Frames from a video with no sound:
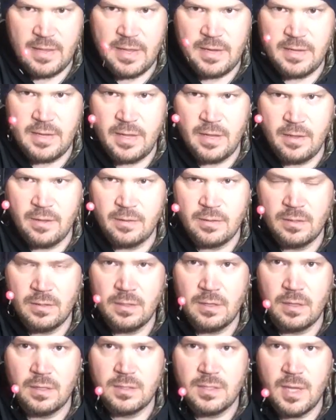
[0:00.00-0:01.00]
that down
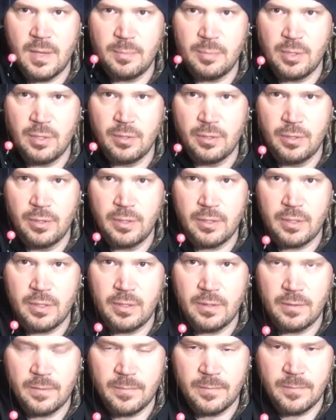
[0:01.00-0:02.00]
on top of your hook.